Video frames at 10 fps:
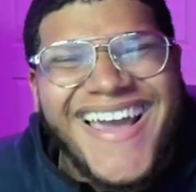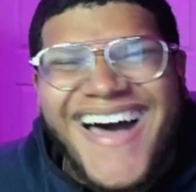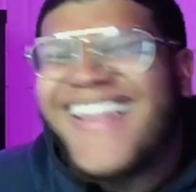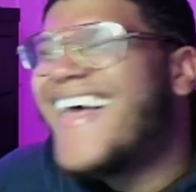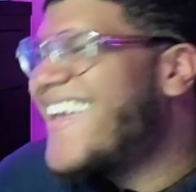
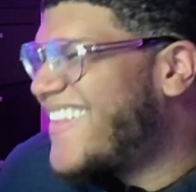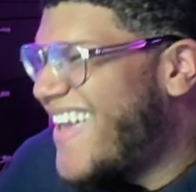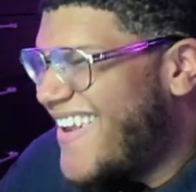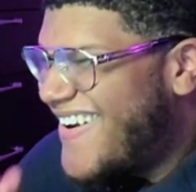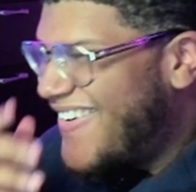I like
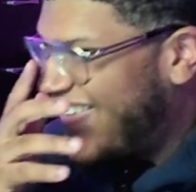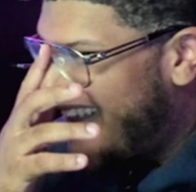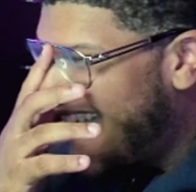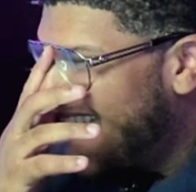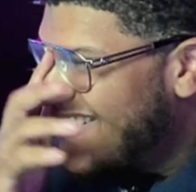that.
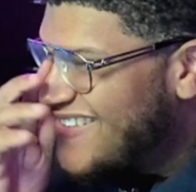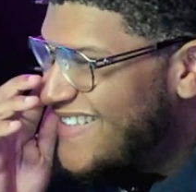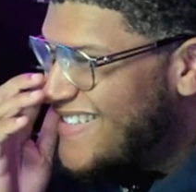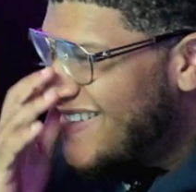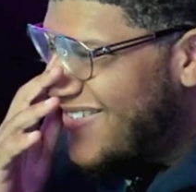Okay, this
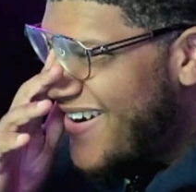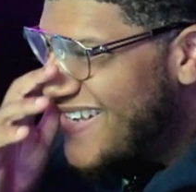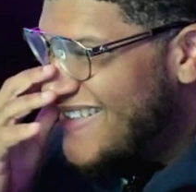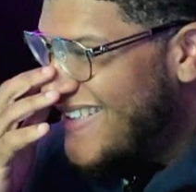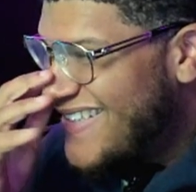is
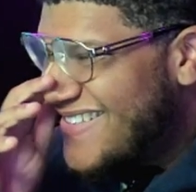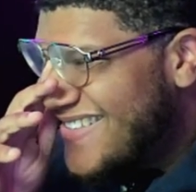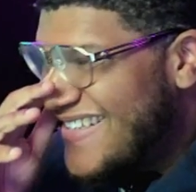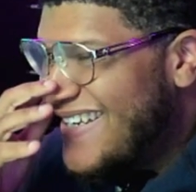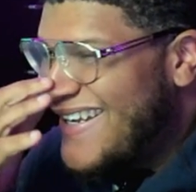crazy. This
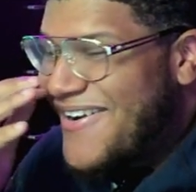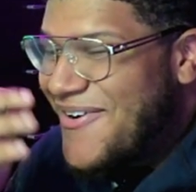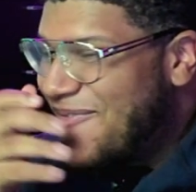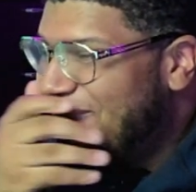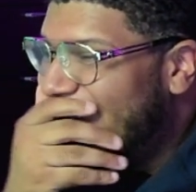is getting...
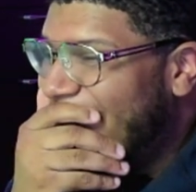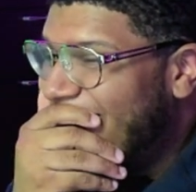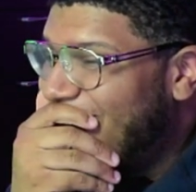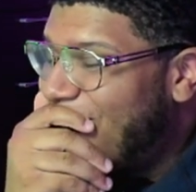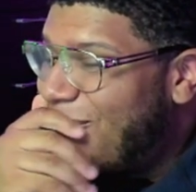Oh,
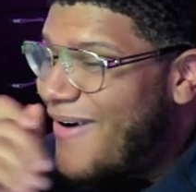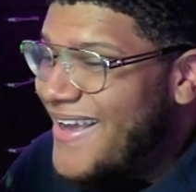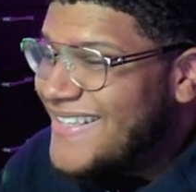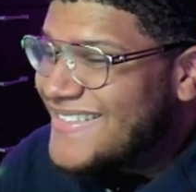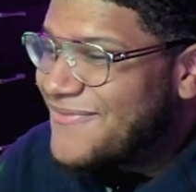man.
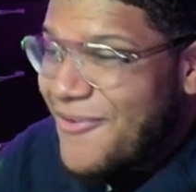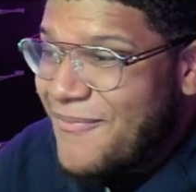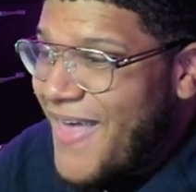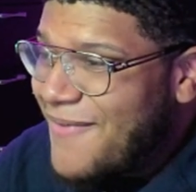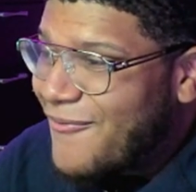What? From
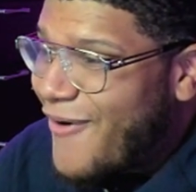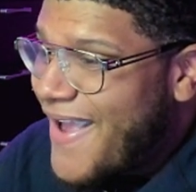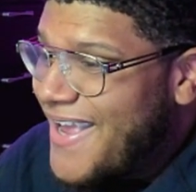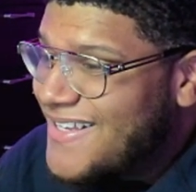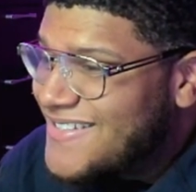that
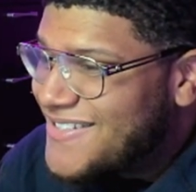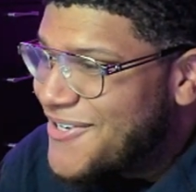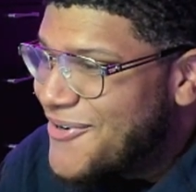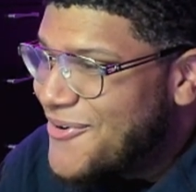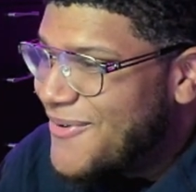range,
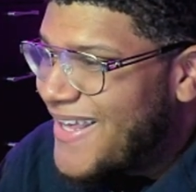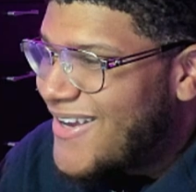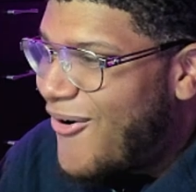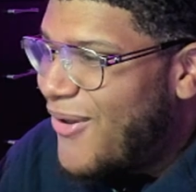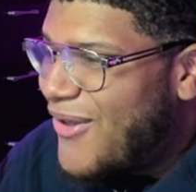too. Like,
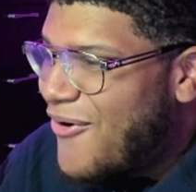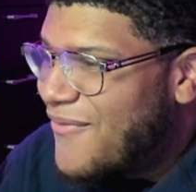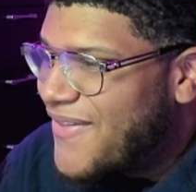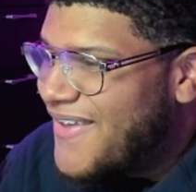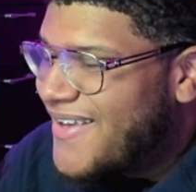all
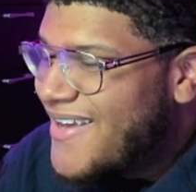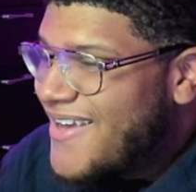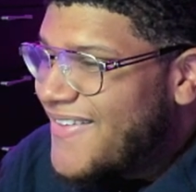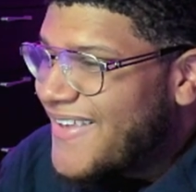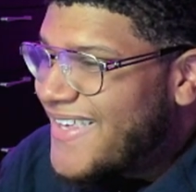over
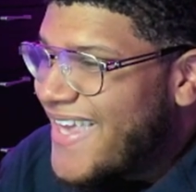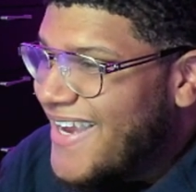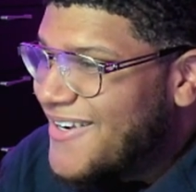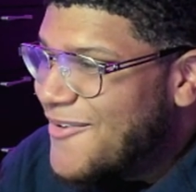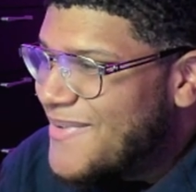the
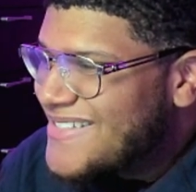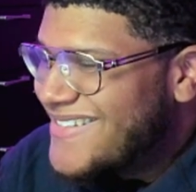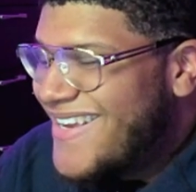kingdom is...